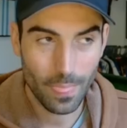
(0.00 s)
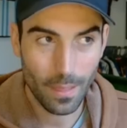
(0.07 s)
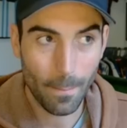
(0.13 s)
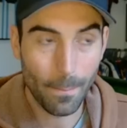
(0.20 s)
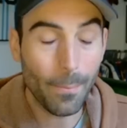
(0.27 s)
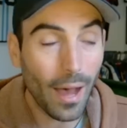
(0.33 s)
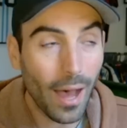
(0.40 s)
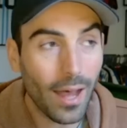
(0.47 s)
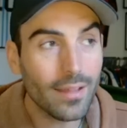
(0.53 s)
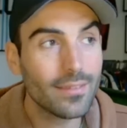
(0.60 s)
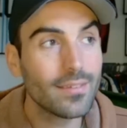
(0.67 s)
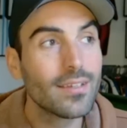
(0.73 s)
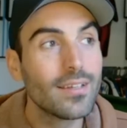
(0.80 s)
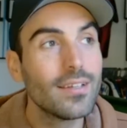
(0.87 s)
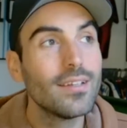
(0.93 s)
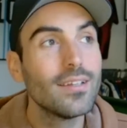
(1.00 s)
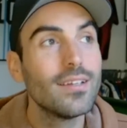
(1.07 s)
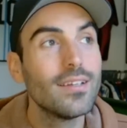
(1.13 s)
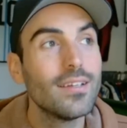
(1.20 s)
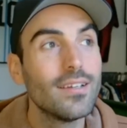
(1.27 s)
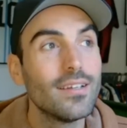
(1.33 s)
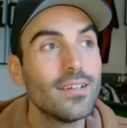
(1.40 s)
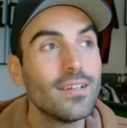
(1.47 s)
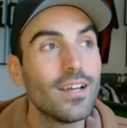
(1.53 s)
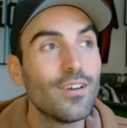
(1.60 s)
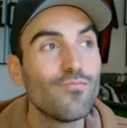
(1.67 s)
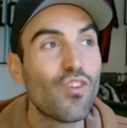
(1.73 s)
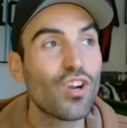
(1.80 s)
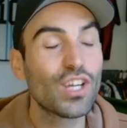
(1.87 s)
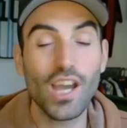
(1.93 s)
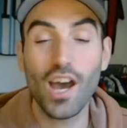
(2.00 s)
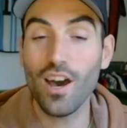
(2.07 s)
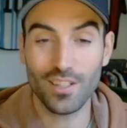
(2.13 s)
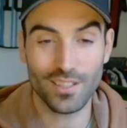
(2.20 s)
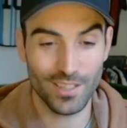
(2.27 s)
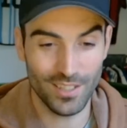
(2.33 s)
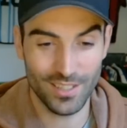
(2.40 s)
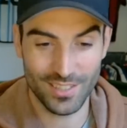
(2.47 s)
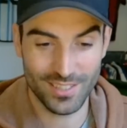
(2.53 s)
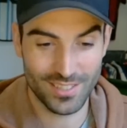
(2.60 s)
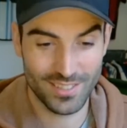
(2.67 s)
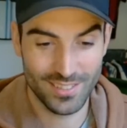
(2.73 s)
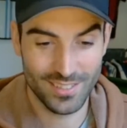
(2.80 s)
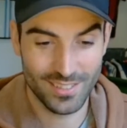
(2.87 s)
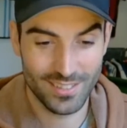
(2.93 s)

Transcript: But regardless